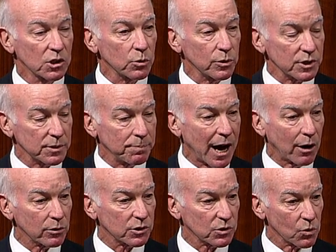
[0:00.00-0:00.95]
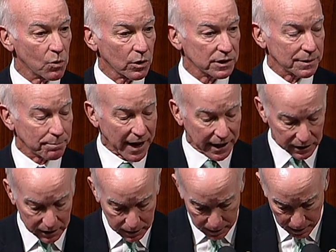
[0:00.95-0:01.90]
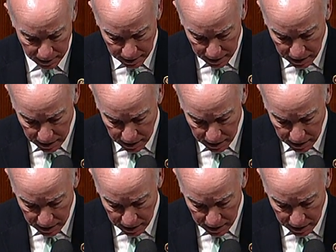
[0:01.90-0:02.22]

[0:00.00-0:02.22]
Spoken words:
to a spouse or dependent.